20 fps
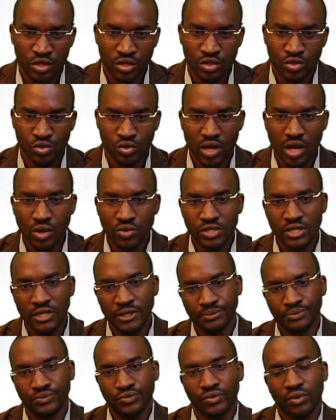So now
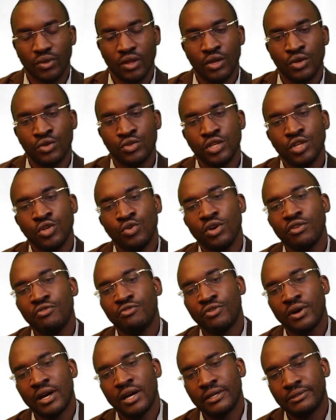you
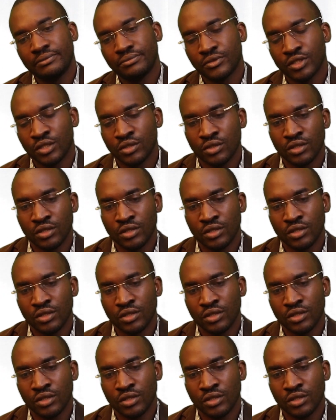have